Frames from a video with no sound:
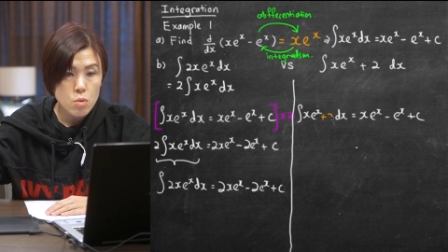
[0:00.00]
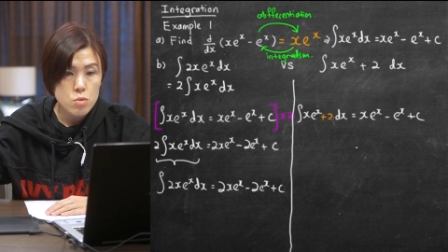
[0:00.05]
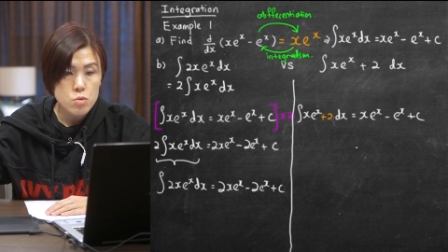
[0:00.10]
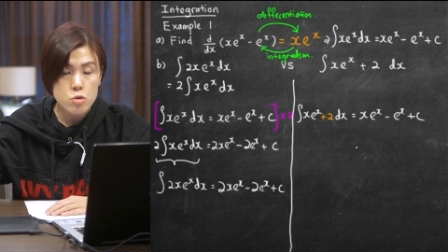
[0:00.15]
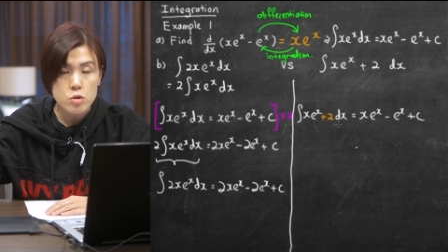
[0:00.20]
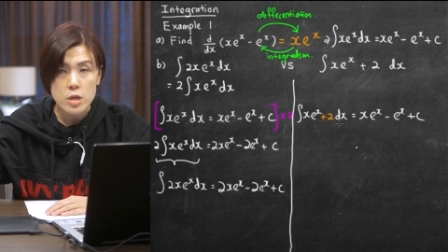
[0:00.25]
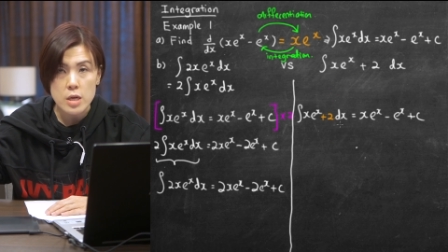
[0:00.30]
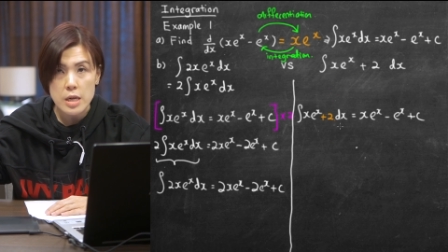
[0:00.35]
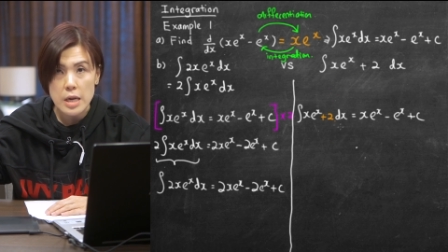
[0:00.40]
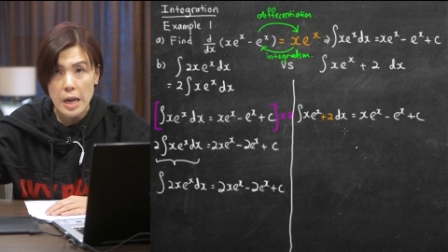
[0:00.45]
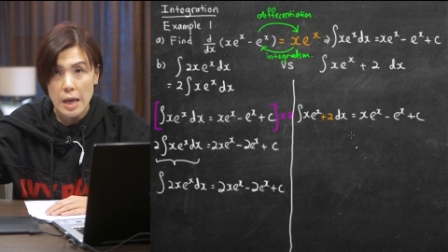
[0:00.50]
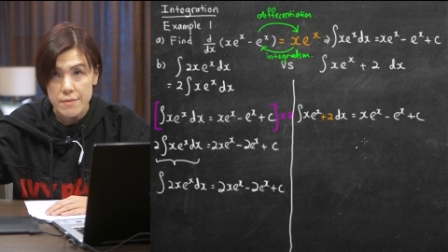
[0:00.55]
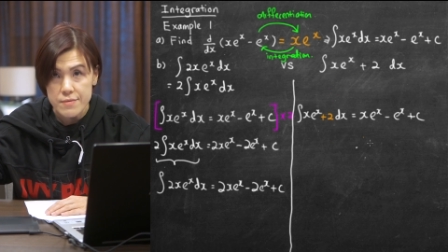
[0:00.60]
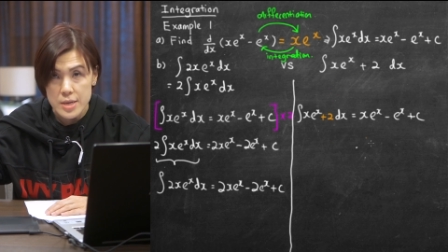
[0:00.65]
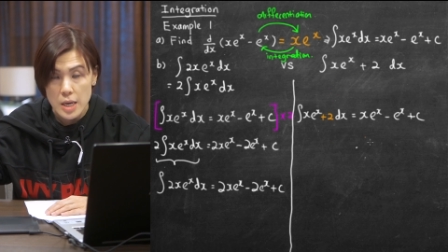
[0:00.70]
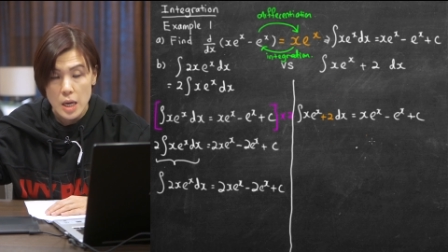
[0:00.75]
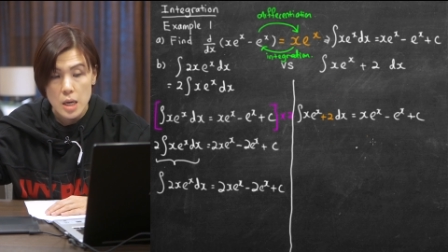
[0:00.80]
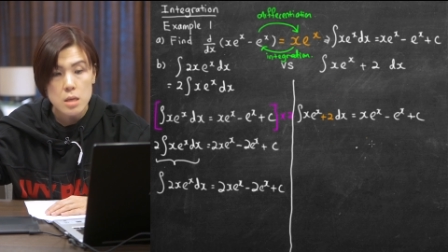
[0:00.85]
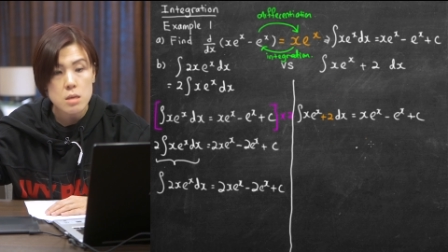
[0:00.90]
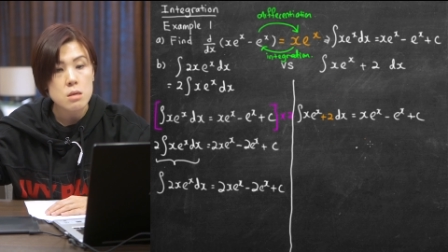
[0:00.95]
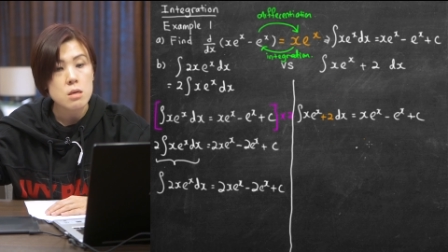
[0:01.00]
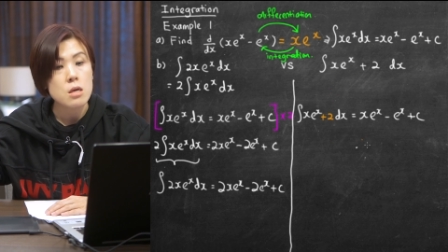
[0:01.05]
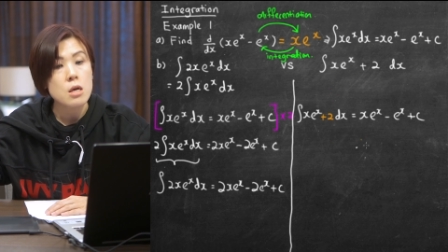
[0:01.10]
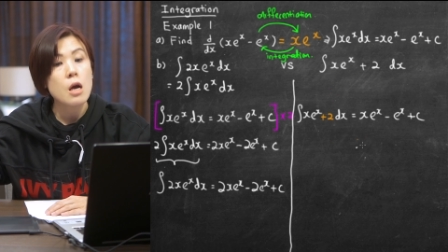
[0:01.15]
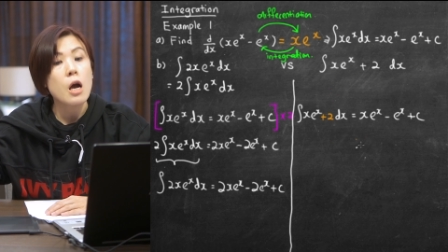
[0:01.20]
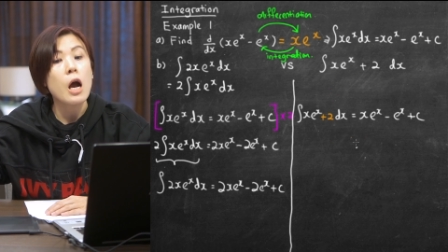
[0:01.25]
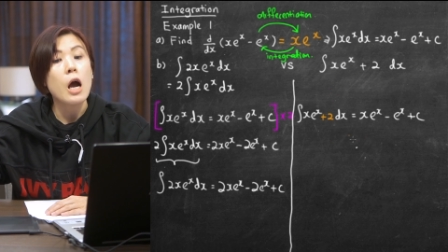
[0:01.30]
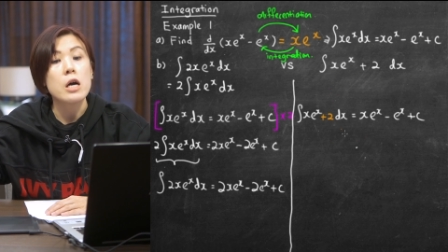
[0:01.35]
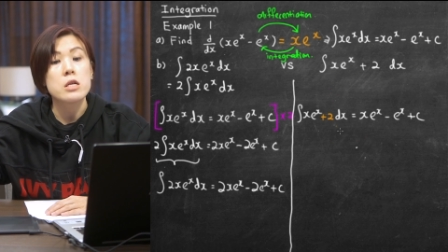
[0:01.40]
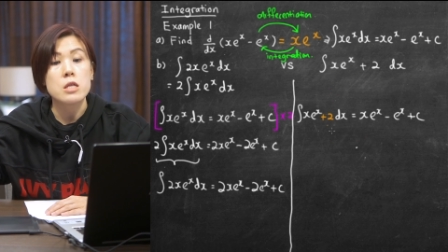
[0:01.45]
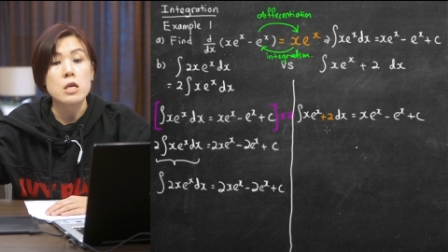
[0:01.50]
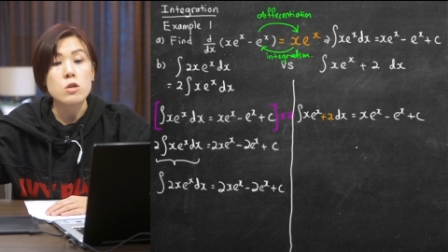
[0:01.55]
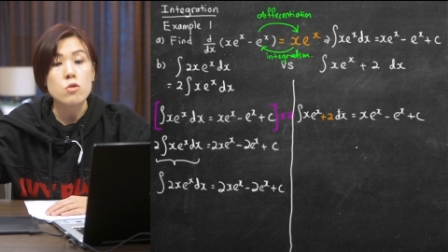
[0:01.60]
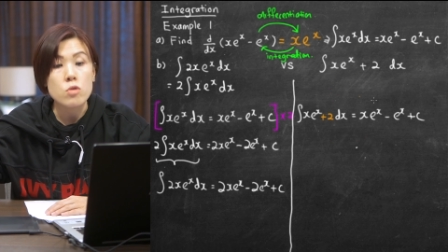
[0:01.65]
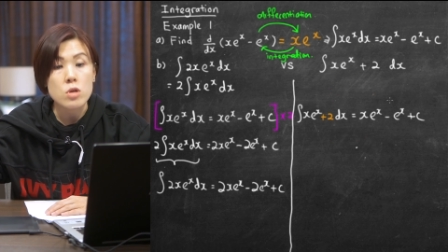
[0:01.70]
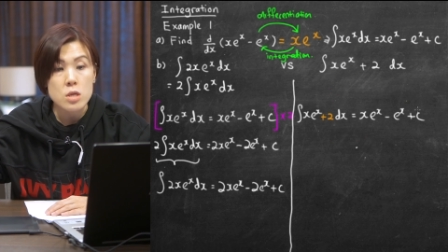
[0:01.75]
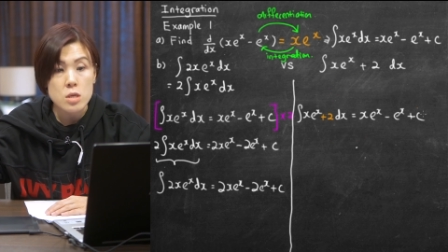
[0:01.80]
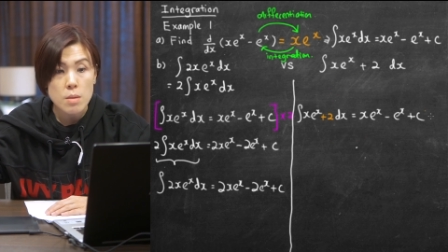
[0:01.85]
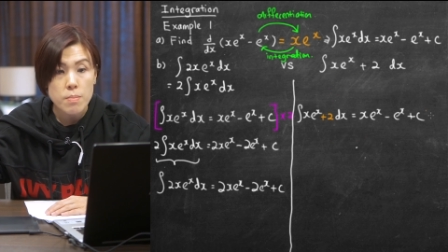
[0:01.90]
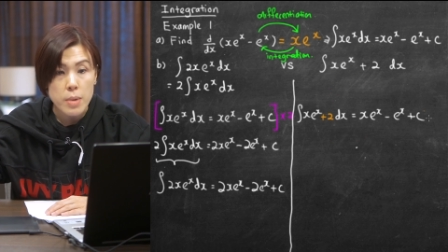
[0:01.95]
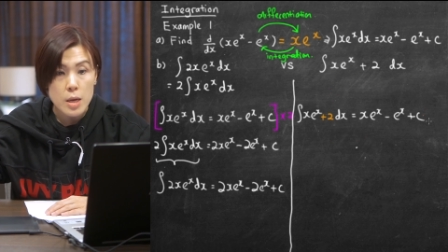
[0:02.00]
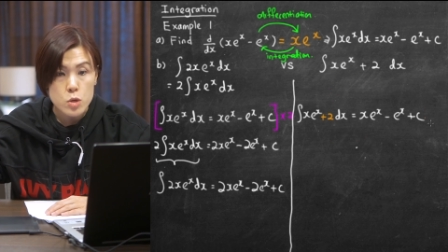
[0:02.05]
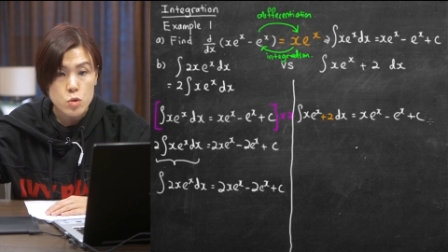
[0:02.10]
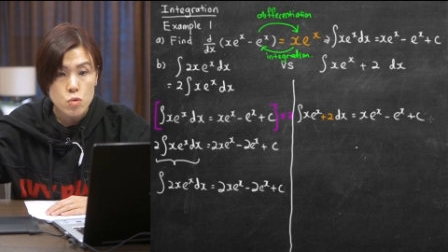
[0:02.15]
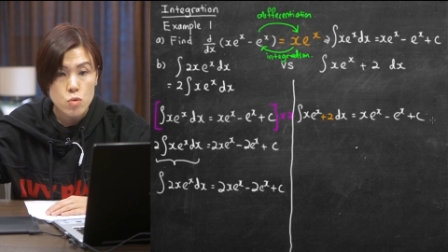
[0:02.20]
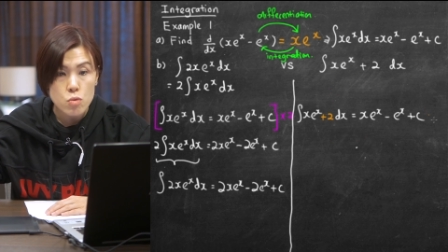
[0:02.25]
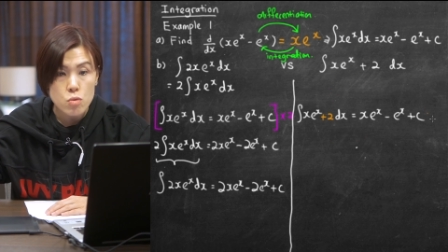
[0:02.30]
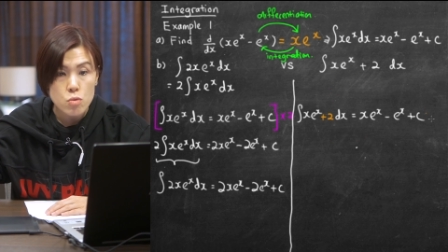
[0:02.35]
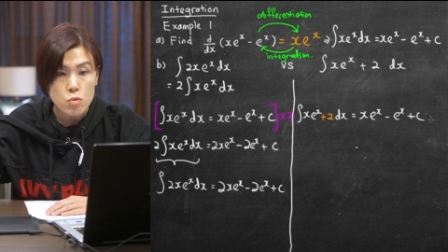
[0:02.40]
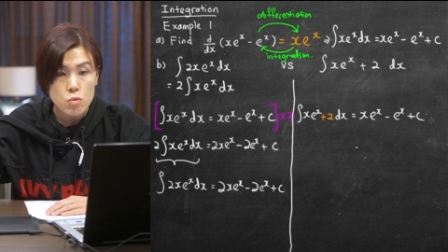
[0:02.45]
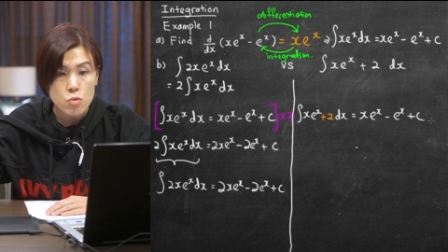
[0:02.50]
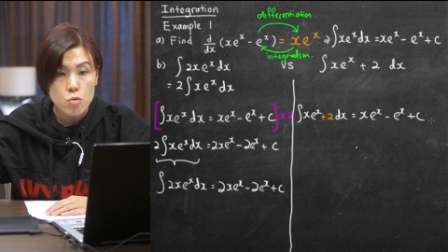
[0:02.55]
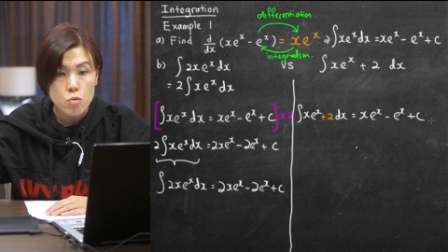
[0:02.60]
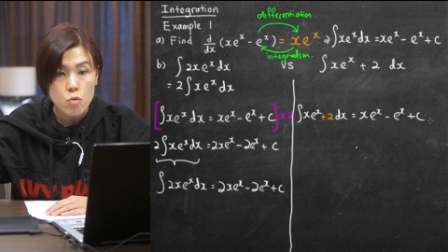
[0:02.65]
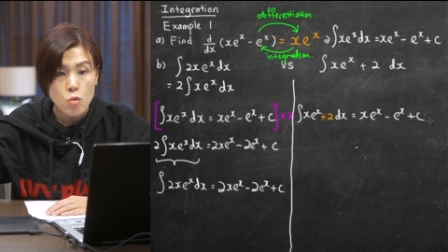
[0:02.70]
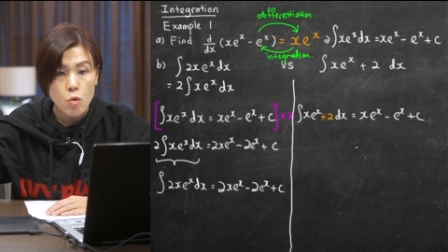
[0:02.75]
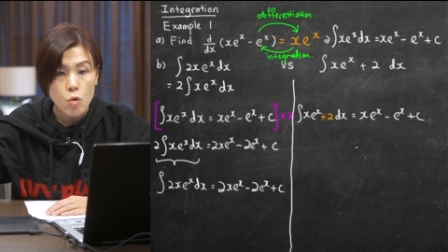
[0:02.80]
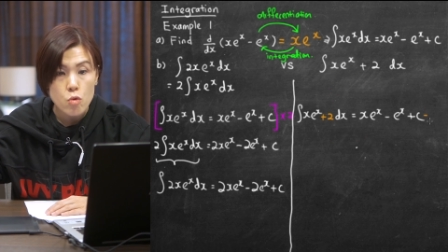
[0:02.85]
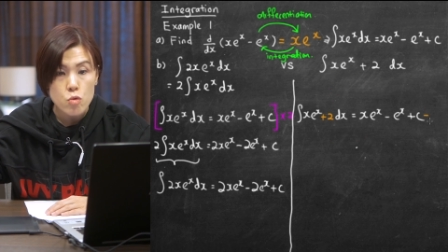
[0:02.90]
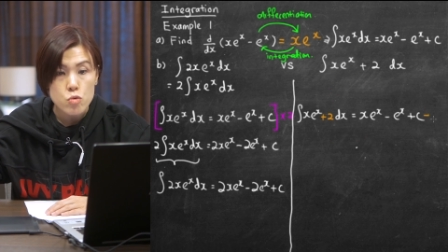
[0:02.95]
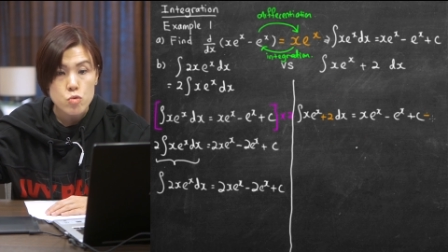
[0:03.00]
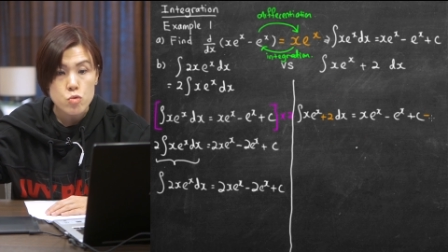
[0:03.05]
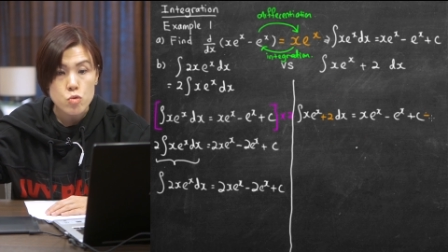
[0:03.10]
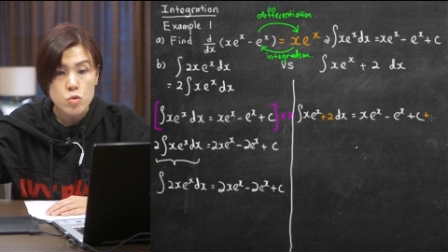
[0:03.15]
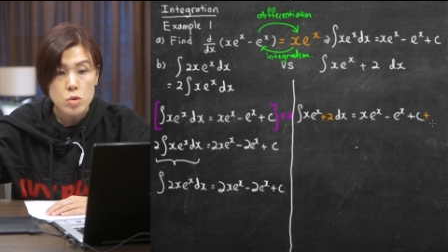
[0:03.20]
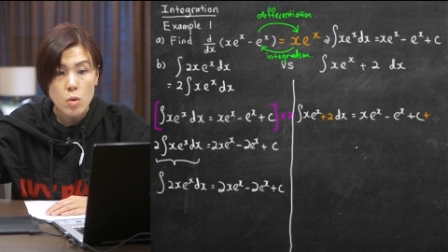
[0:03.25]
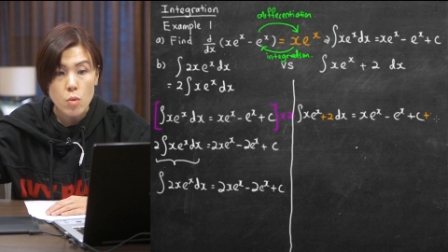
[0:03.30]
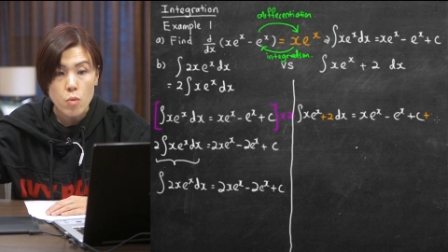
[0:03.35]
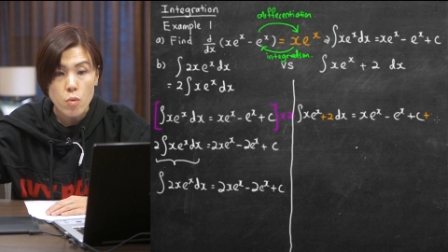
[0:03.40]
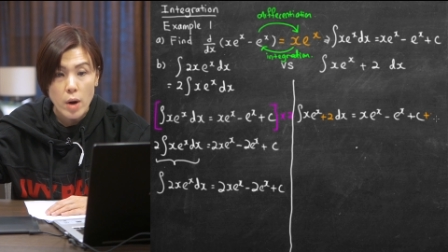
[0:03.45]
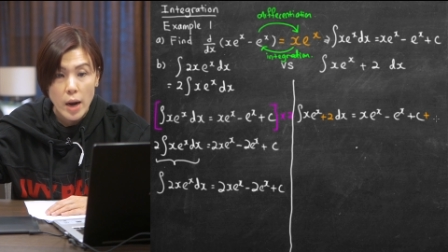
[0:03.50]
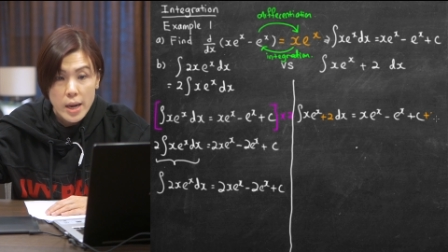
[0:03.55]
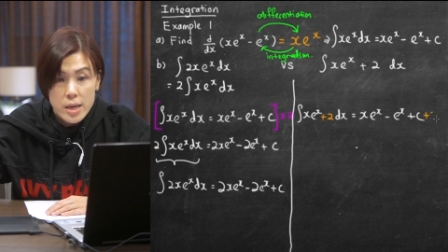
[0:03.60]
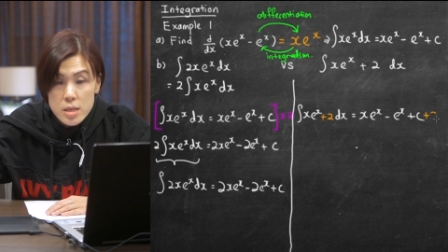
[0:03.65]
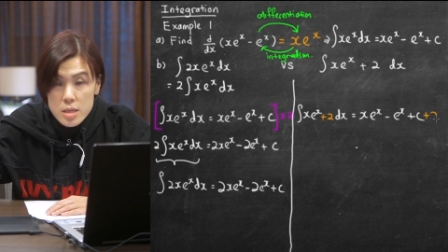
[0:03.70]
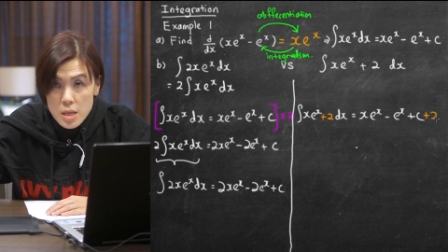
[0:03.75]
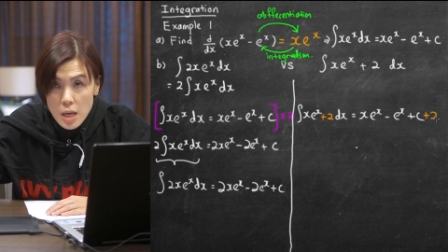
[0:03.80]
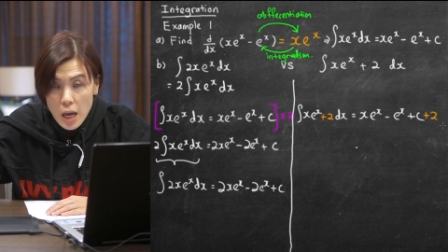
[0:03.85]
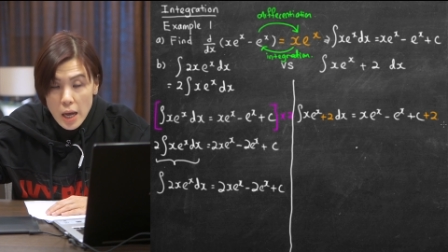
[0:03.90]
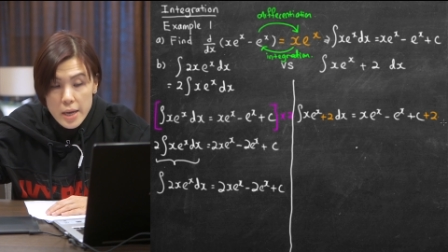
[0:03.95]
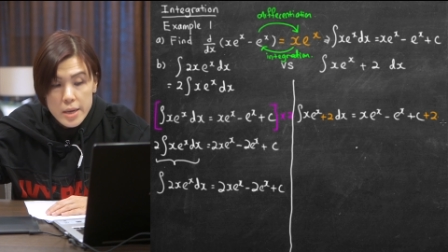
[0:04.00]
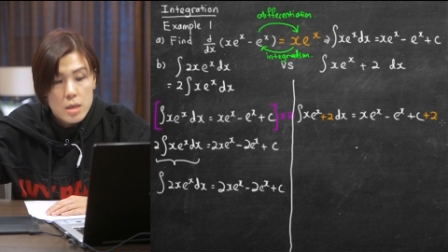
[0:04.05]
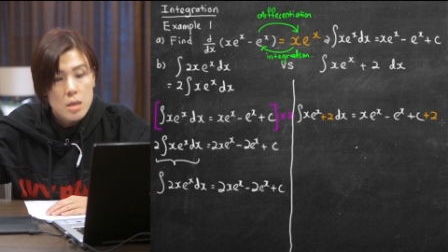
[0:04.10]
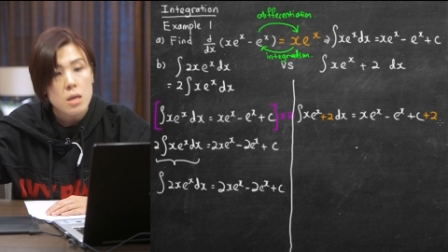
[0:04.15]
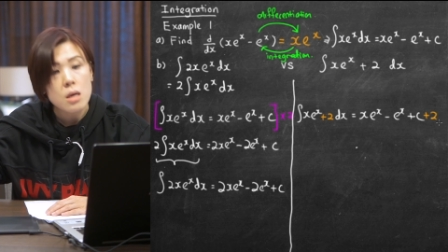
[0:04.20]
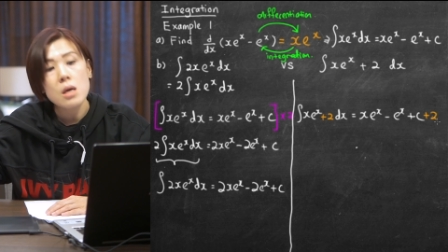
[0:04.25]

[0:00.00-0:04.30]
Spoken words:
to the left side, and then you insert plus 2 to the right side.